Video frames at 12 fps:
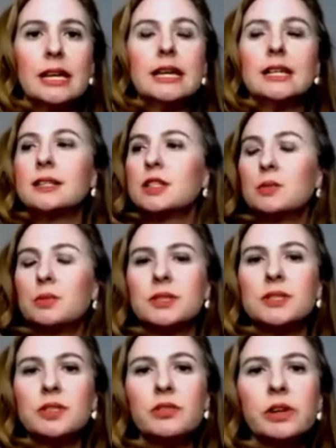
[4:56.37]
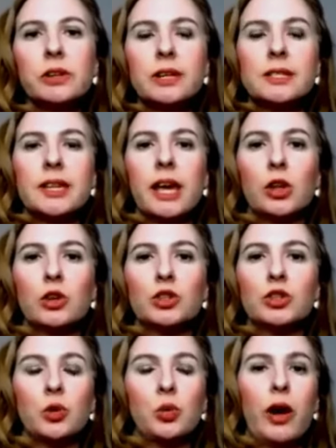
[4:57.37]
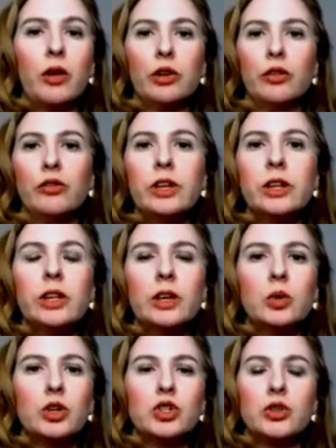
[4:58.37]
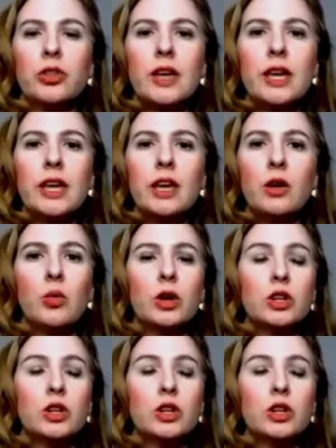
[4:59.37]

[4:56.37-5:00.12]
It is specifically tailored to how you're feeling, what you're thinking,